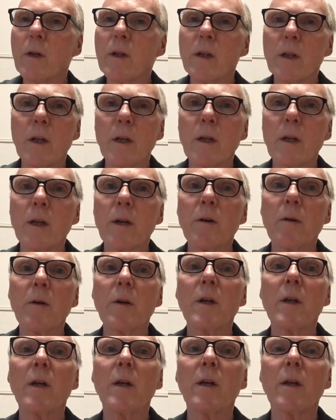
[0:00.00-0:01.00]

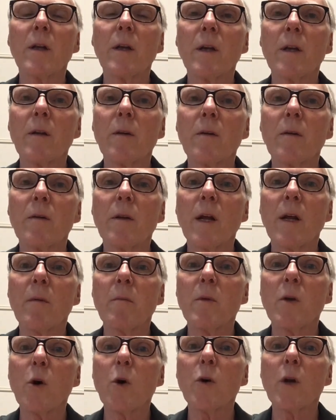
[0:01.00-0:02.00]
literally the
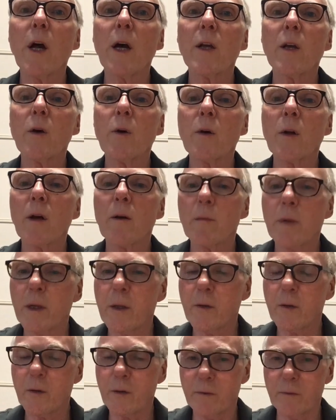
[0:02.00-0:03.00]
name Yona Yona
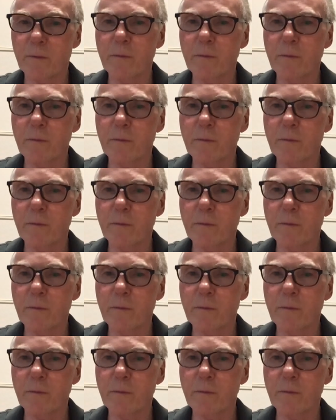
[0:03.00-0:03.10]
means